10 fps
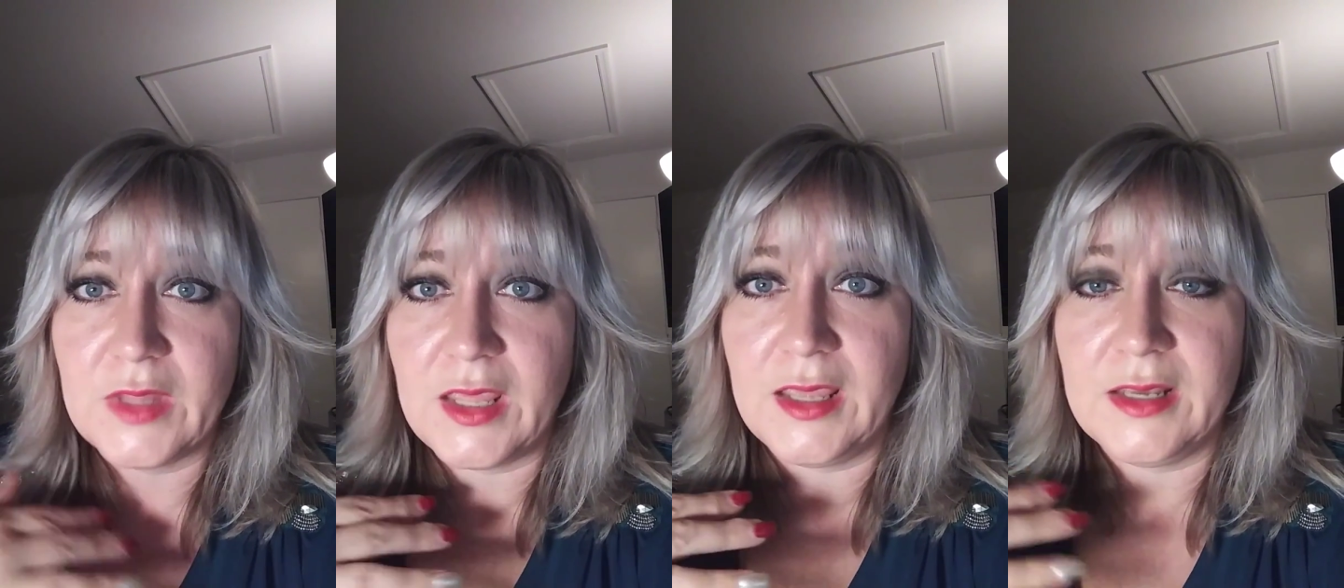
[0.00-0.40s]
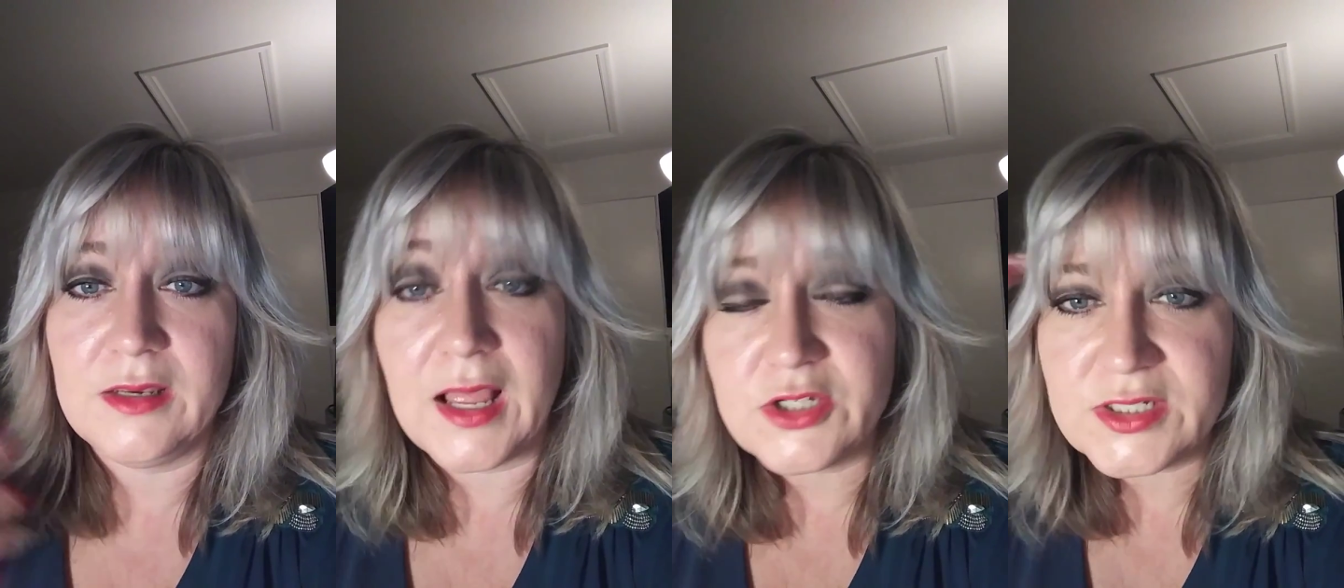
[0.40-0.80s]
And
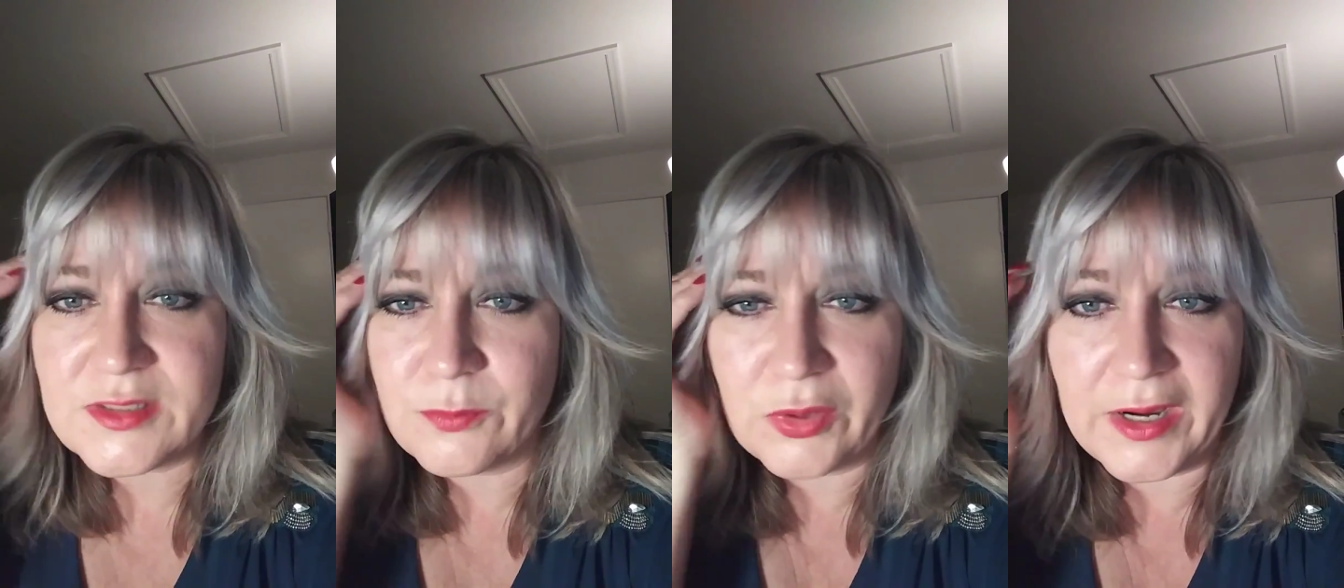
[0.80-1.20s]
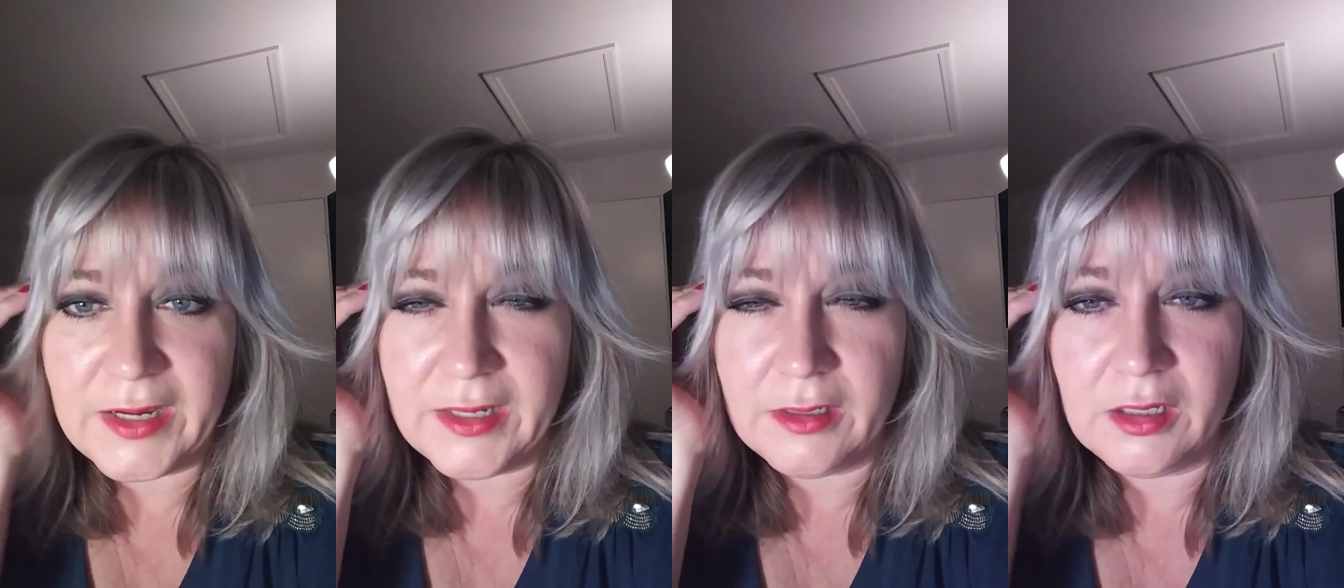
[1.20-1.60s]
not just a
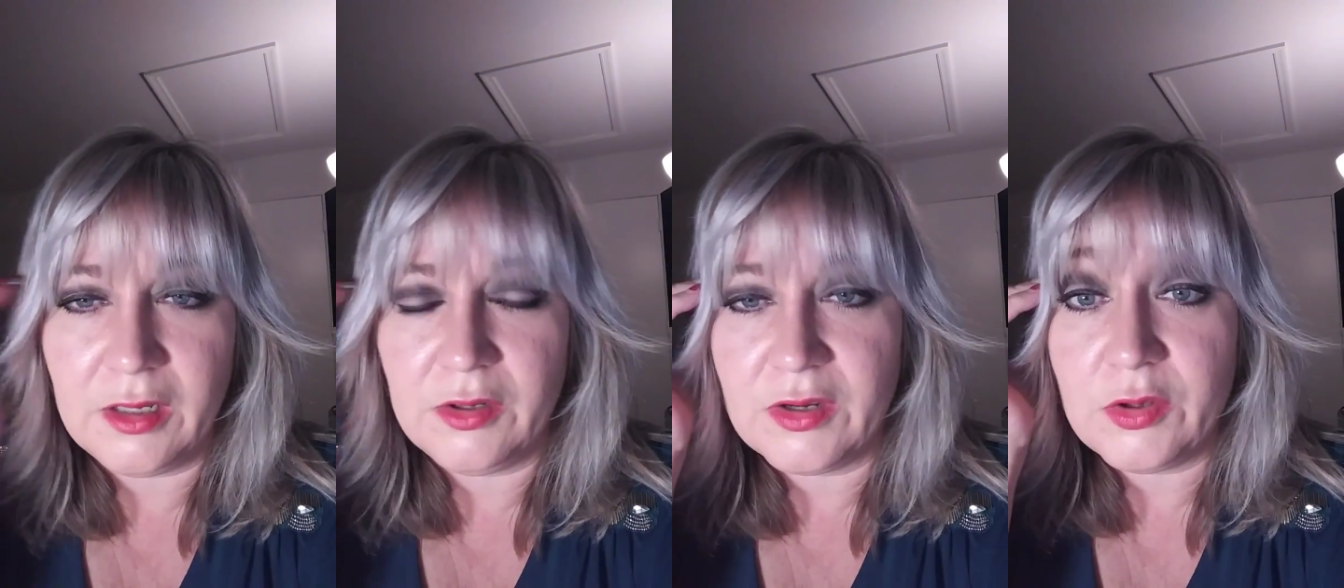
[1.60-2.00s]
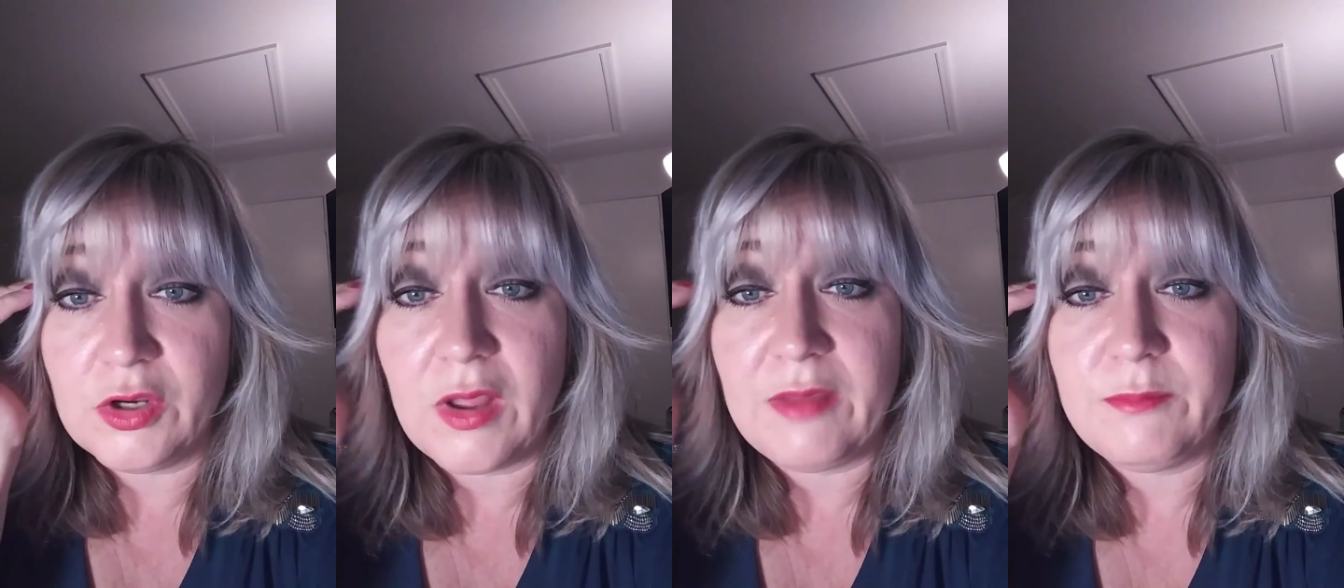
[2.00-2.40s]
brain, you
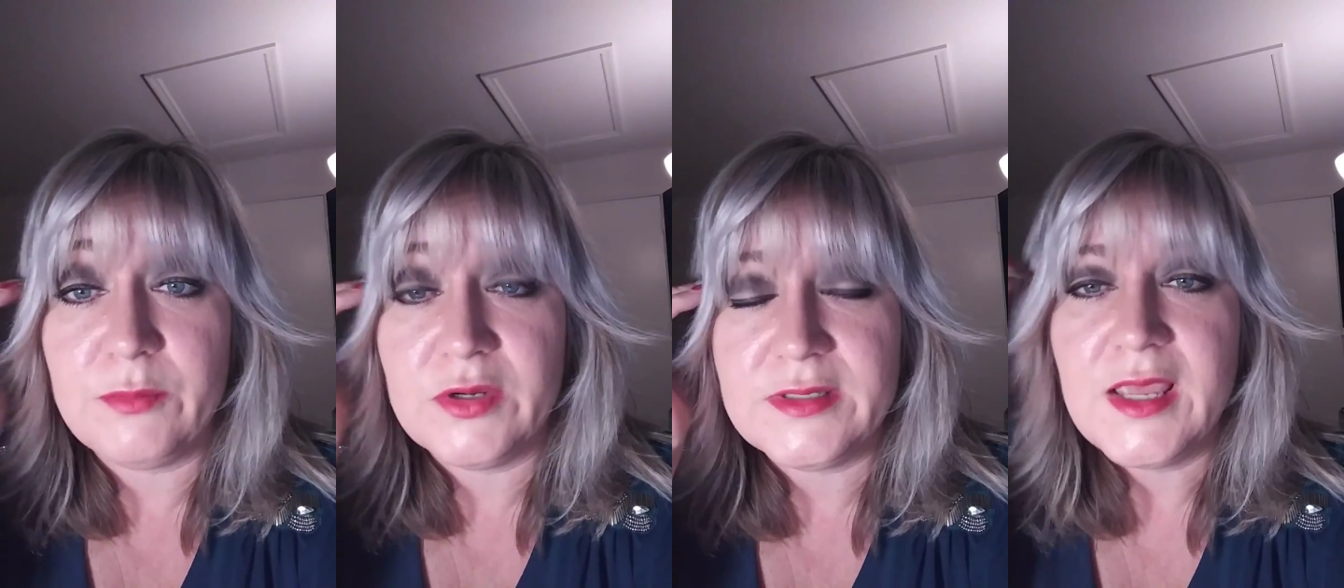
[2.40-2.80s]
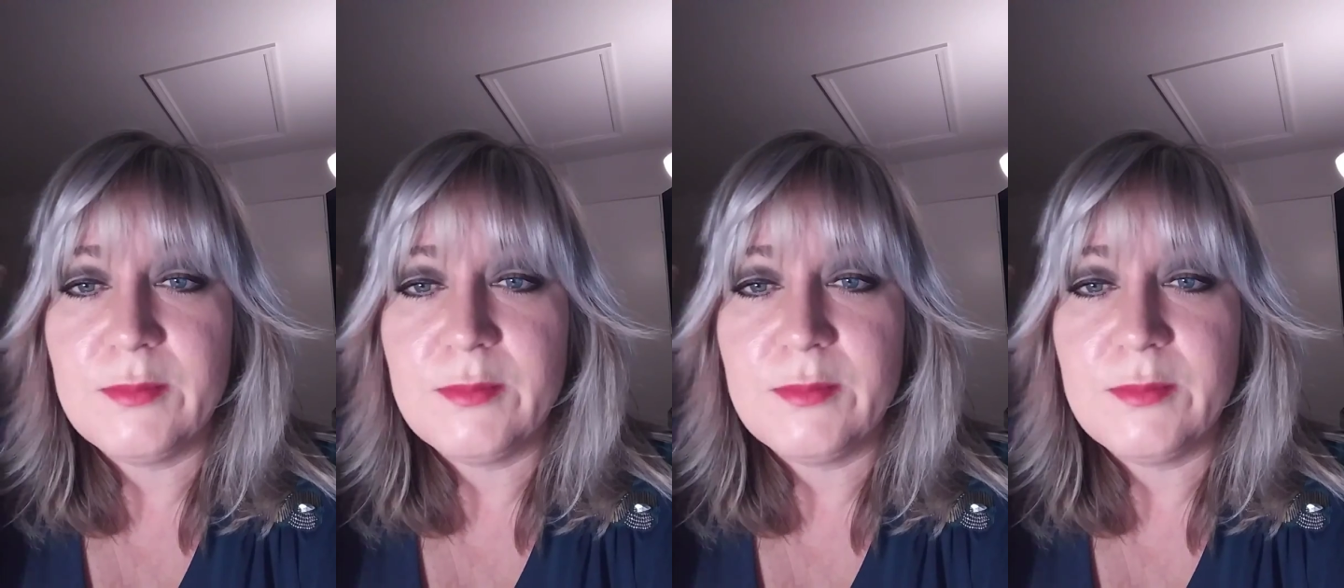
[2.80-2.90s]
don't have memories,